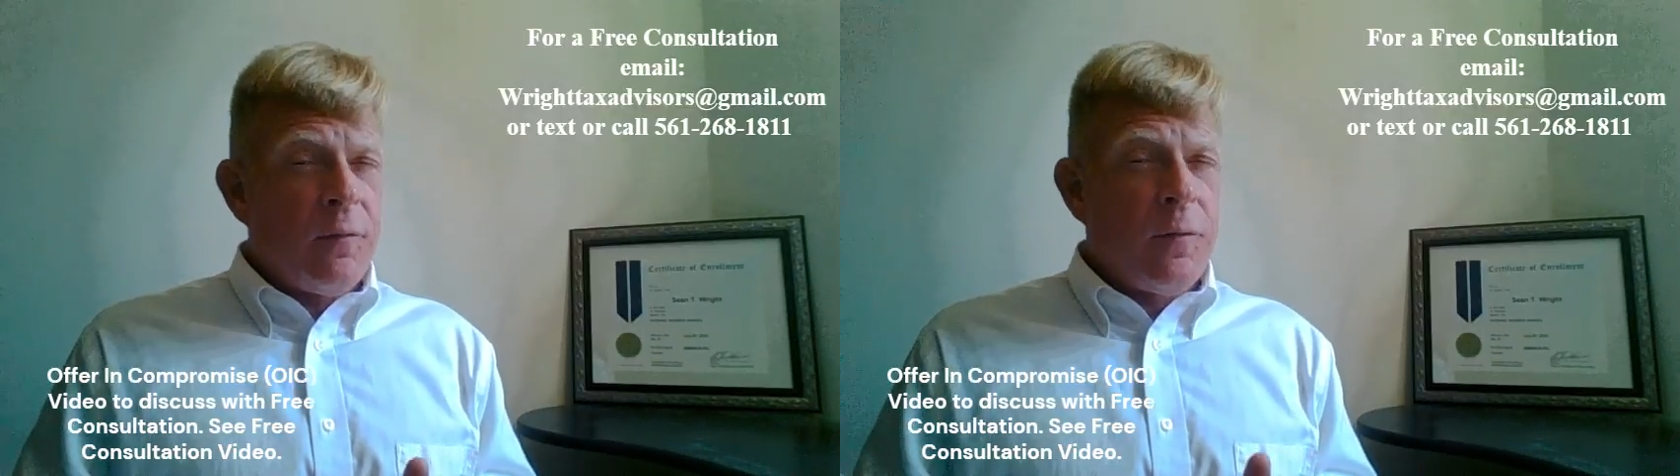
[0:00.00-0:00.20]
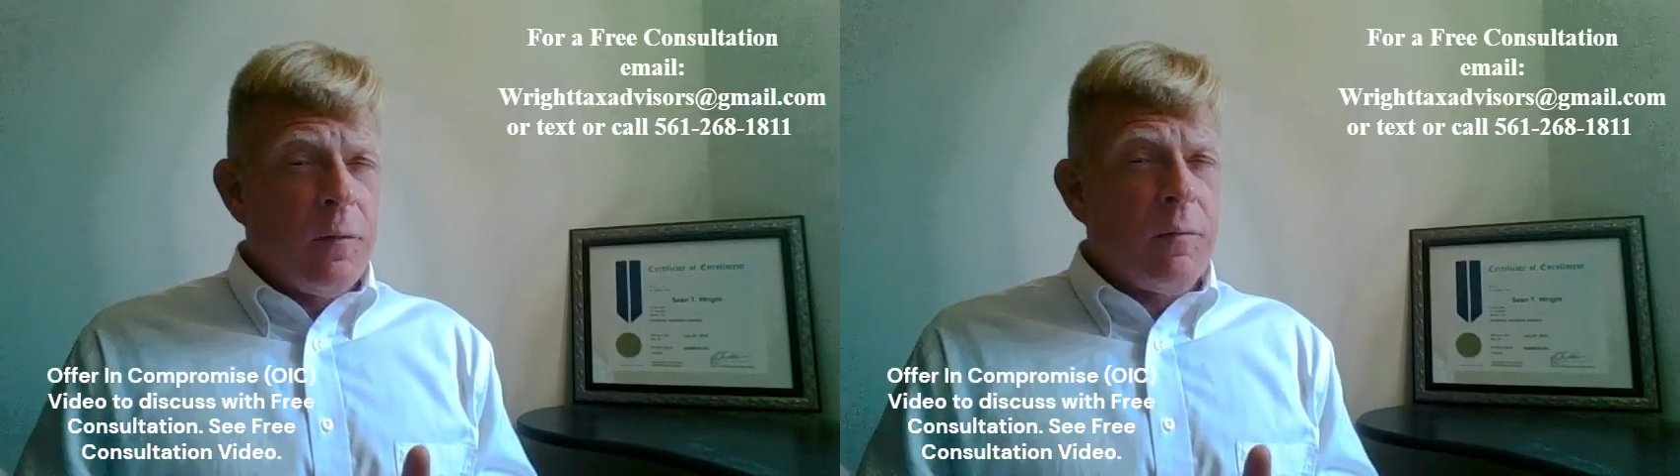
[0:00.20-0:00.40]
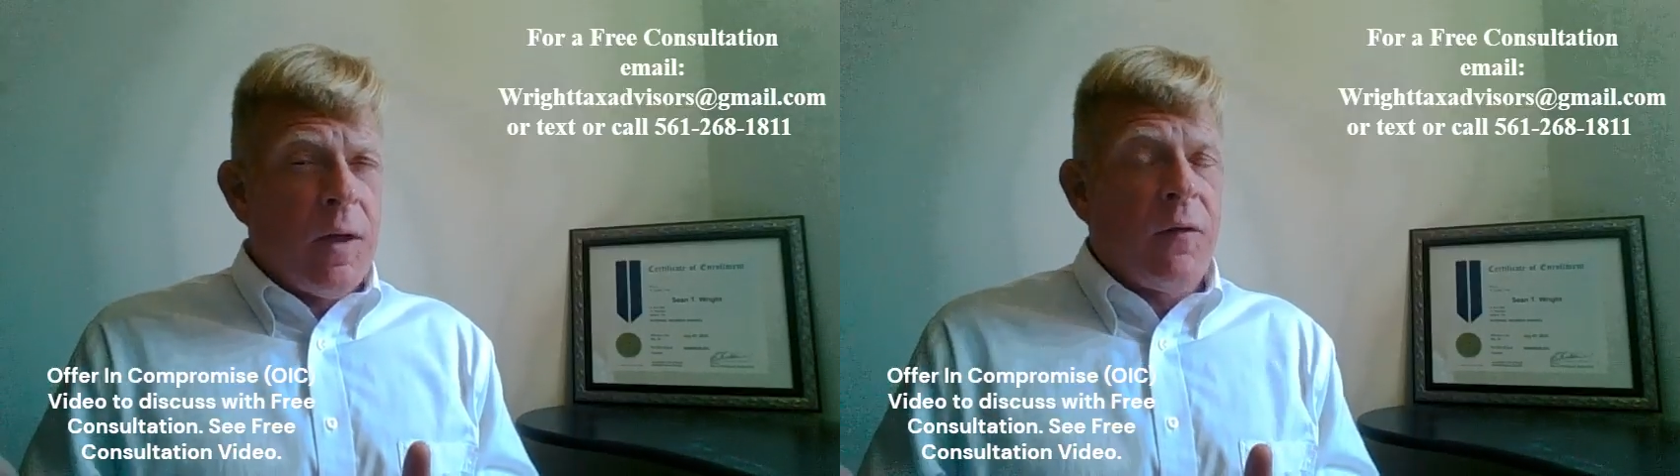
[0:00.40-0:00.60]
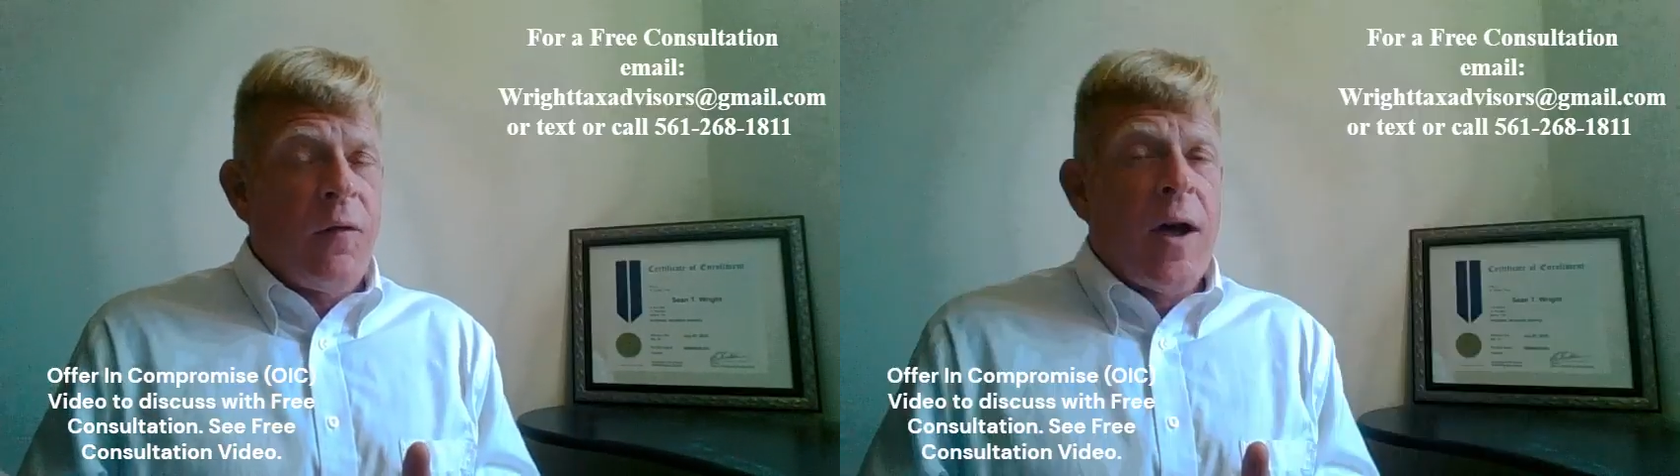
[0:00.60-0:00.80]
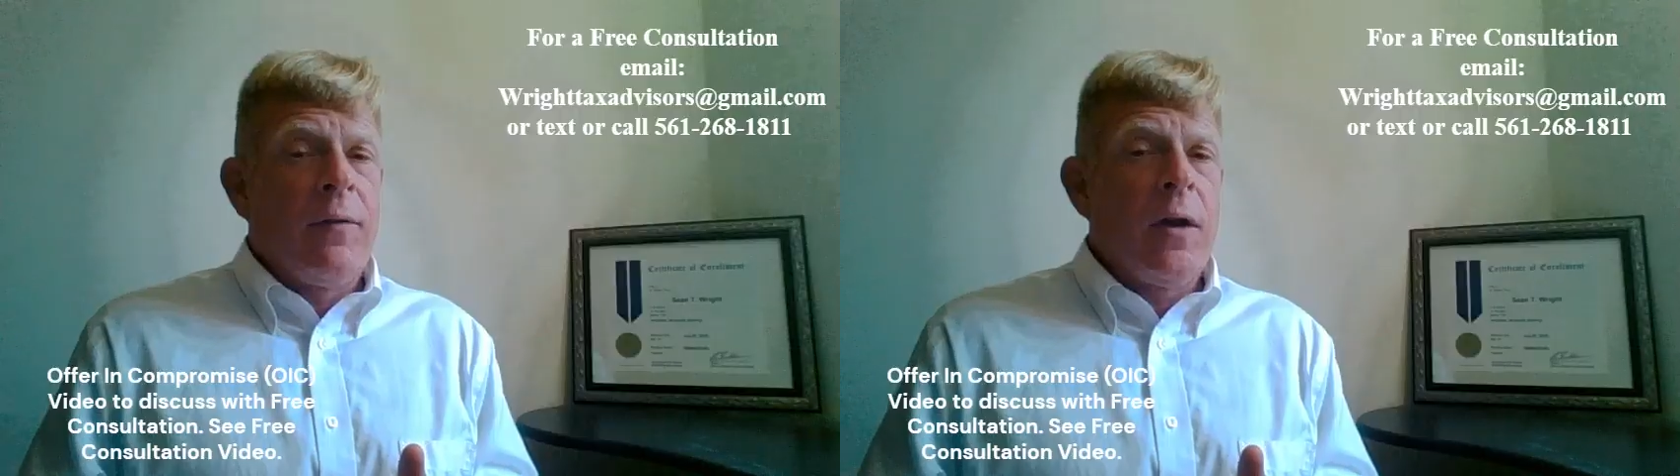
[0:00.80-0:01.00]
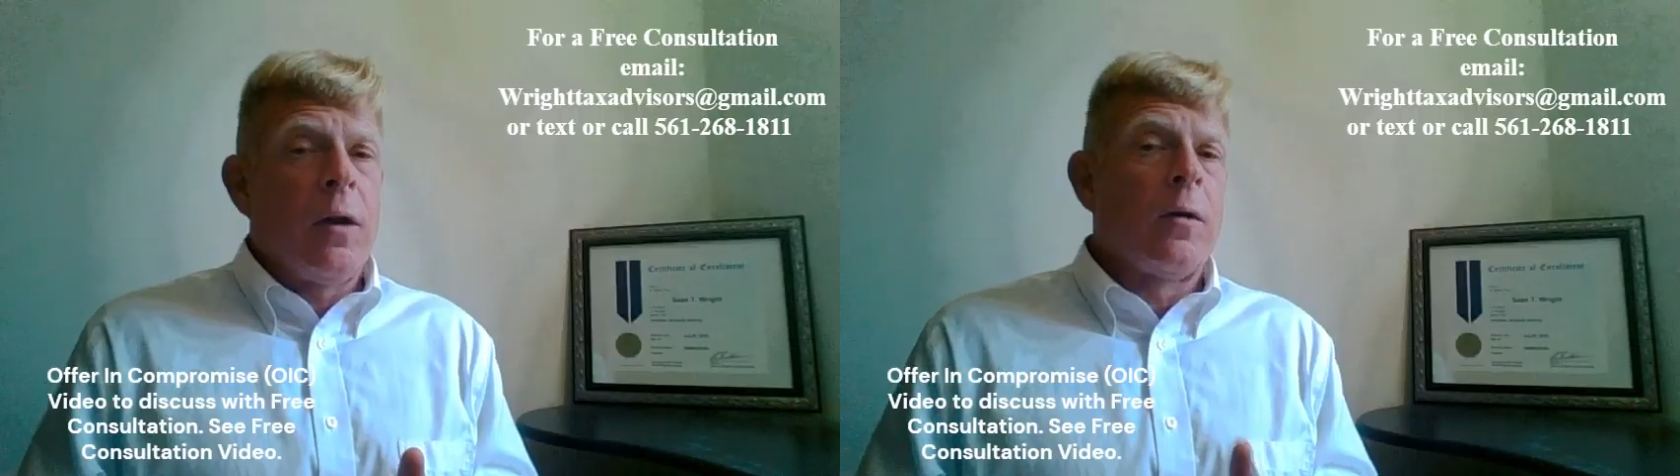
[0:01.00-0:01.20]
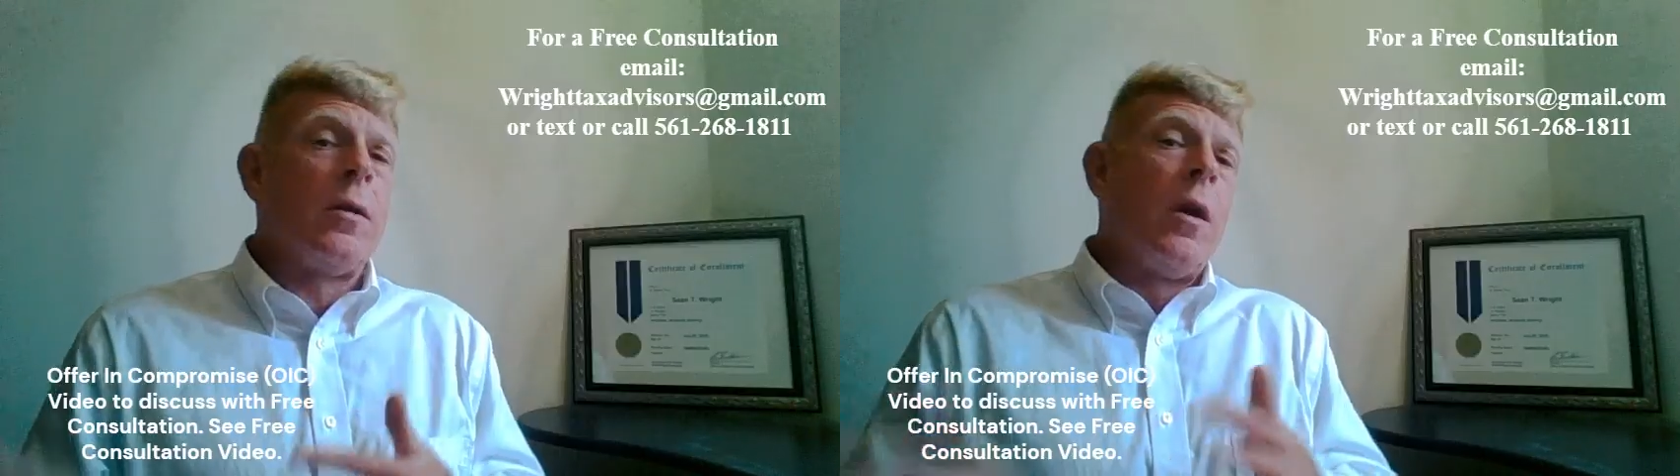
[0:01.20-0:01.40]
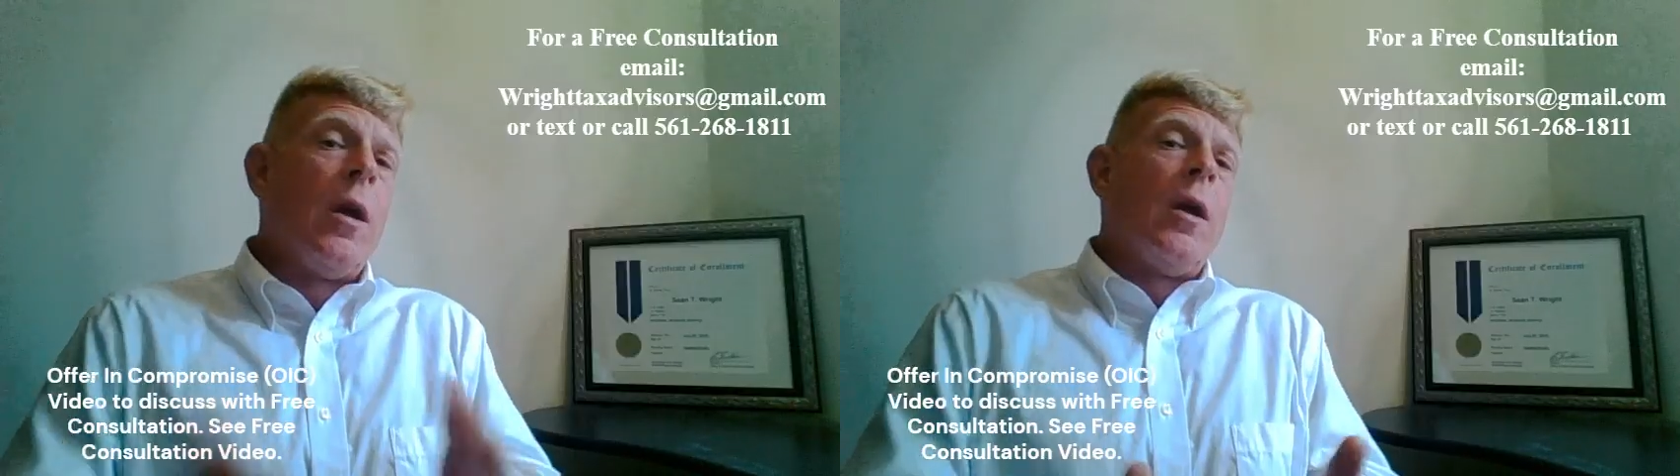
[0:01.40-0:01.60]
for like 5 years,